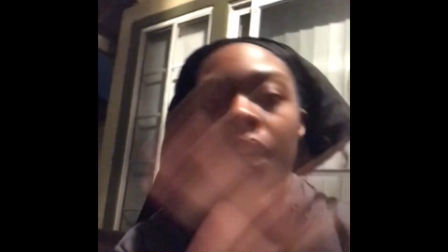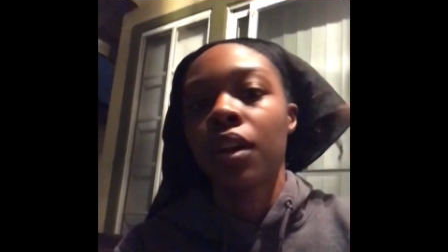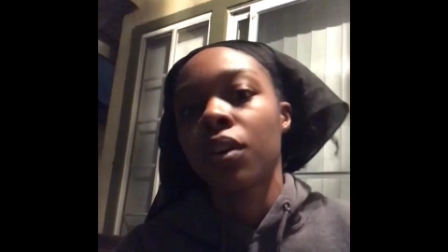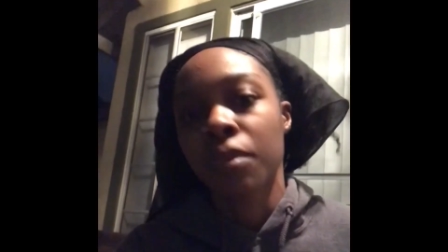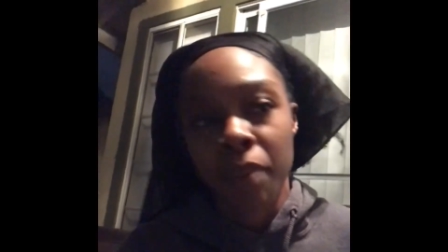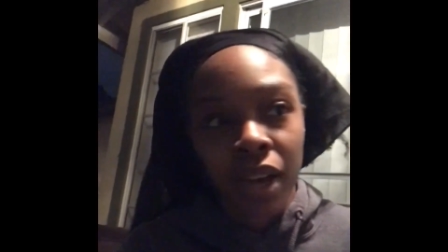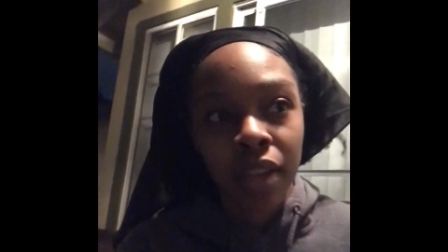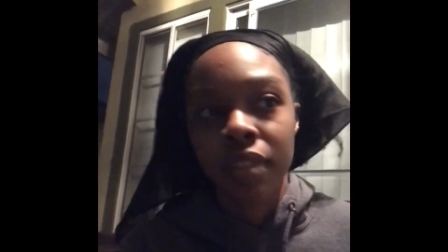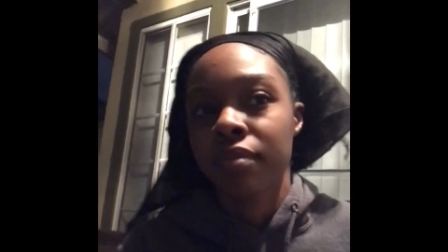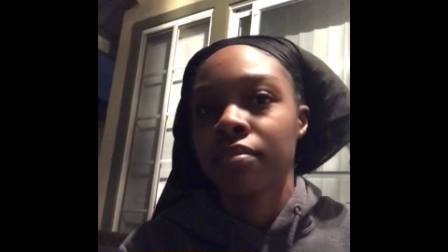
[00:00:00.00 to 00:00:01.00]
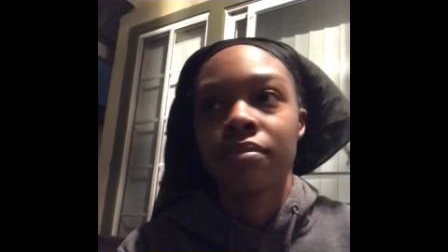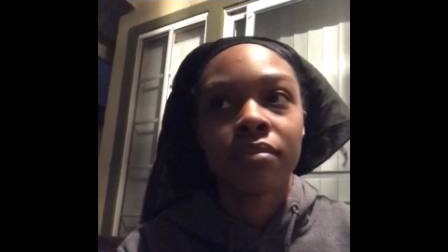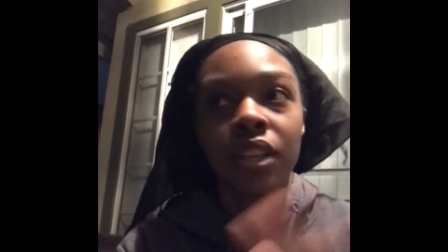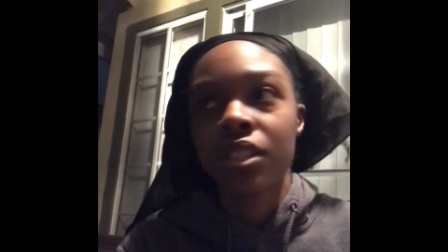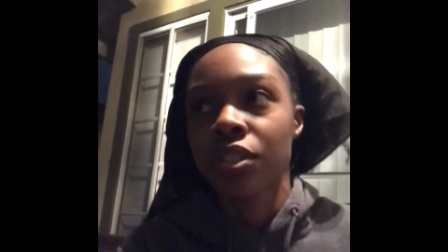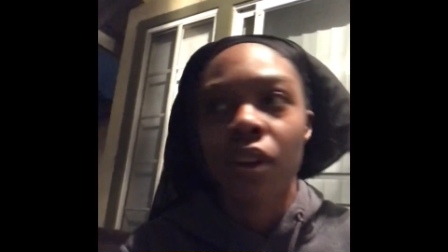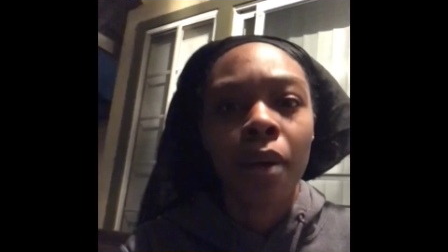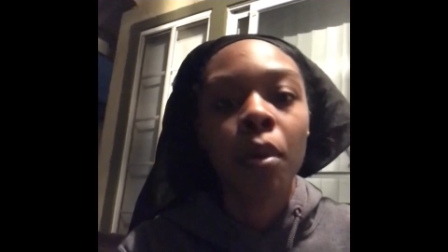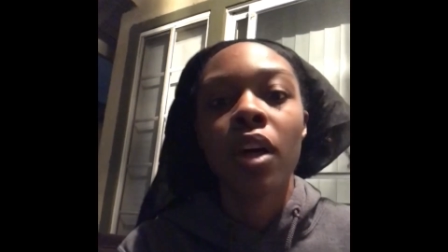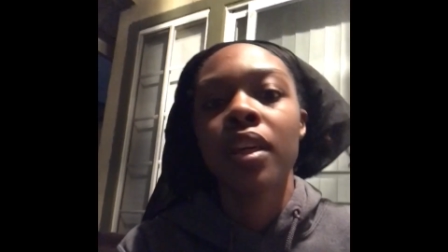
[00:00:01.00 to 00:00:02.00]
here on my
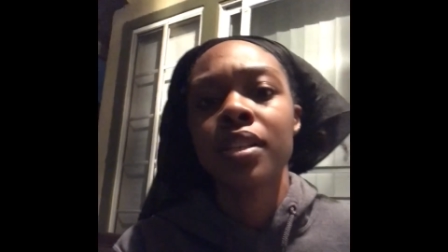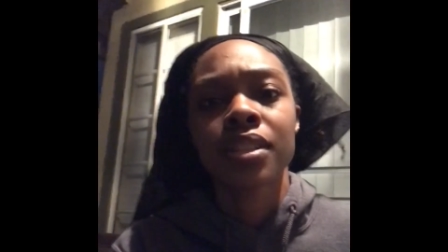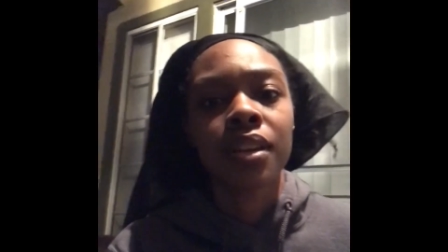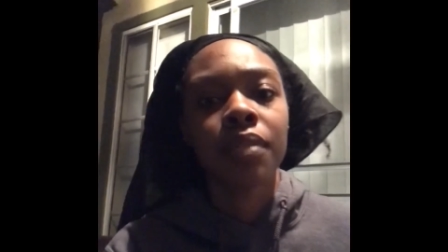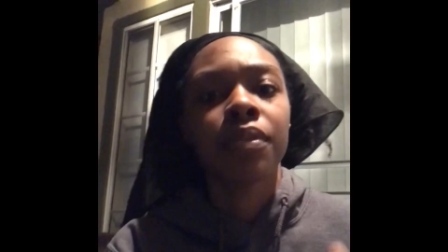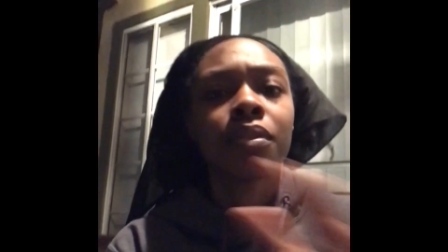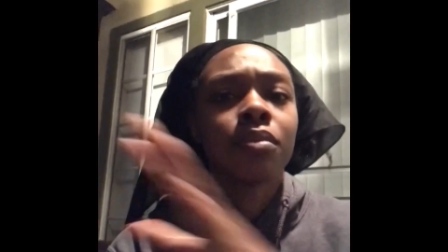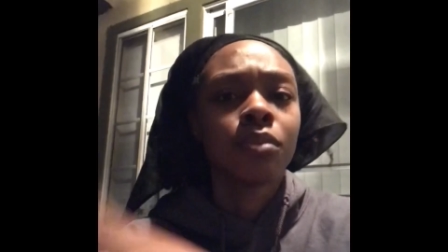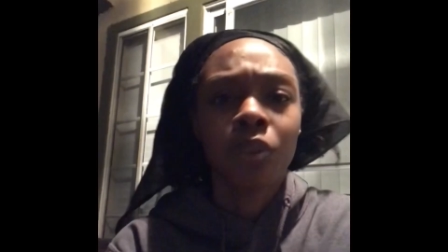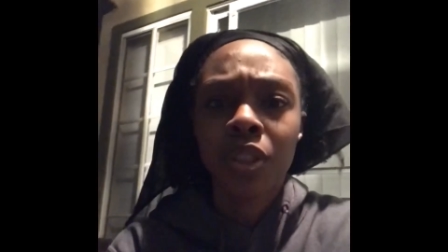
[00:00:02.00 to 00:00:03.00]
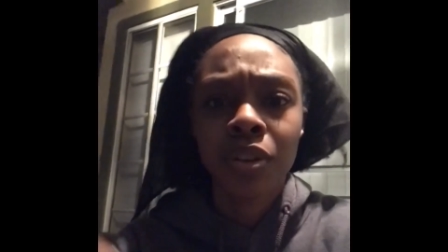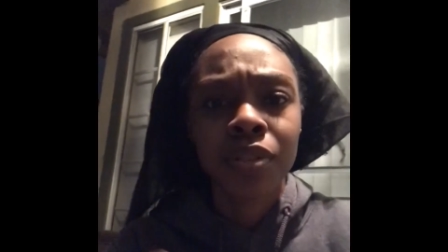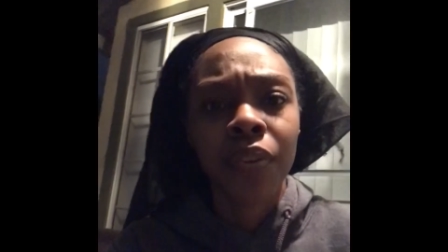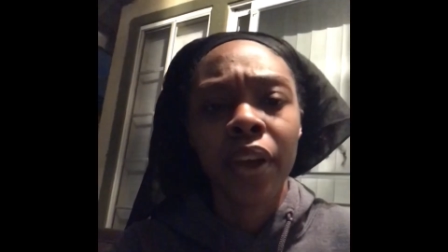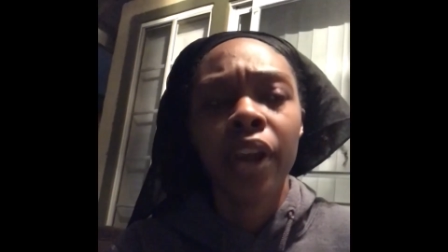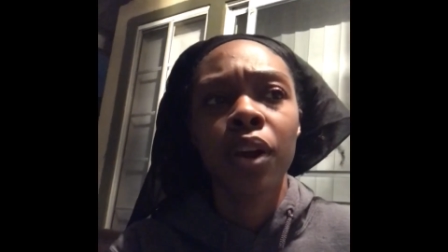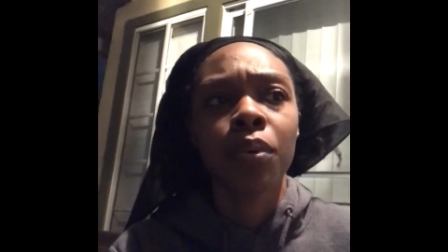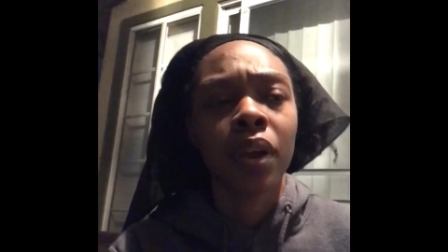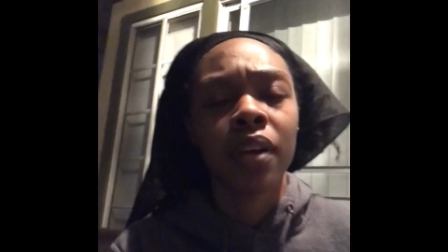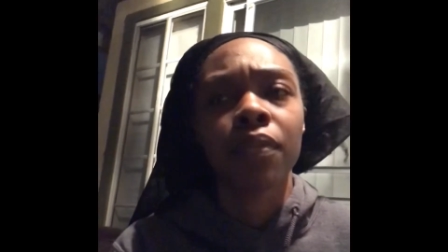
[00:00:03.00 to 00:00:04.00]
Instagram, all that stuff, whether it's for hair or
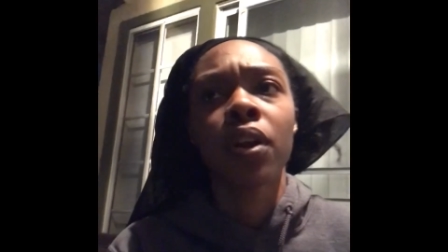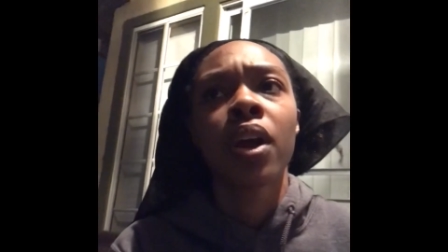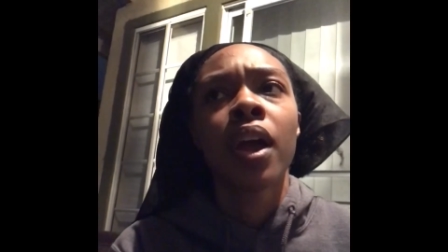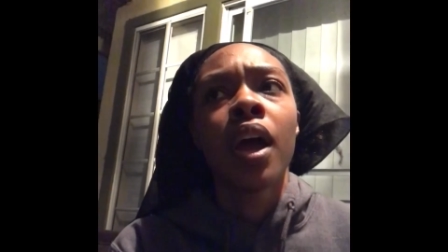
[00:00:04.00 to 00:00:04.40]
whatever,